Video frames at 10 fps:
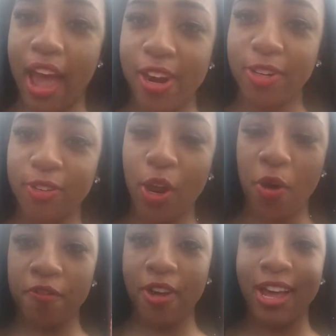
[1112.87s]
don't
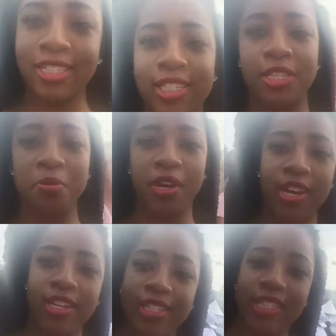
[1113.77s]
know if you guys can see me
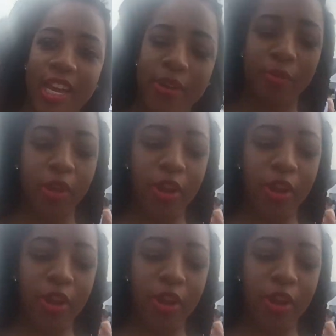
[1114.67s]
because it's kind of